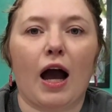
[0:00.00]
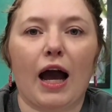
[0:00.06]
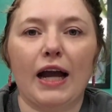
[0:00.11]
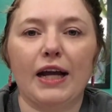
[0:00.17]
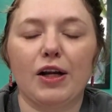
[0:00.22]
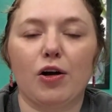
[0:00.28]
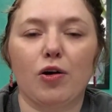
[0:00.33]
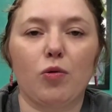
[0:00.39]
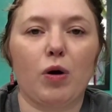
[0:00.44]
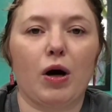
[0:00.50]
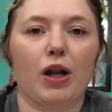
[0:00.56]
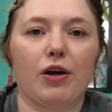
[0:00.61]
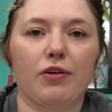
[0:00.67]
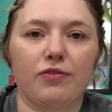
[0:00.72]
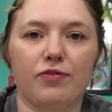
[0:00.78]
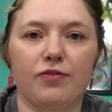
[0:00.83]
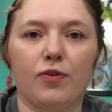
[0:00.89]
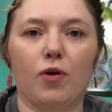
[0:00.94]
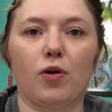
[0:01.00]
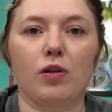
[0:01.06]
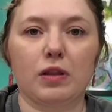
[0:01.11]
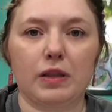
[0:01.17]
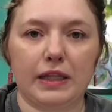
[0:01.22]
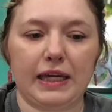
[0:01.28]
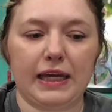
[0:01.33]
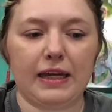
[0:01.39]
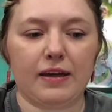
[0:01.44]
I don't want a
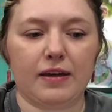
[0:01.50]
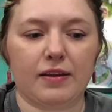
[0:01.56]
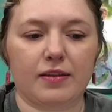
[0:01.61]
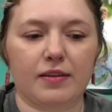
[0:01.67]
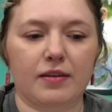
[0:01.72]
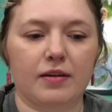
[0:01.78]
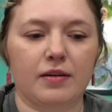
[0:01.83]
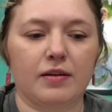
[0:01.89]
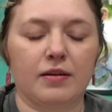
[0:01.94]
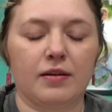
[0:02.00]
full length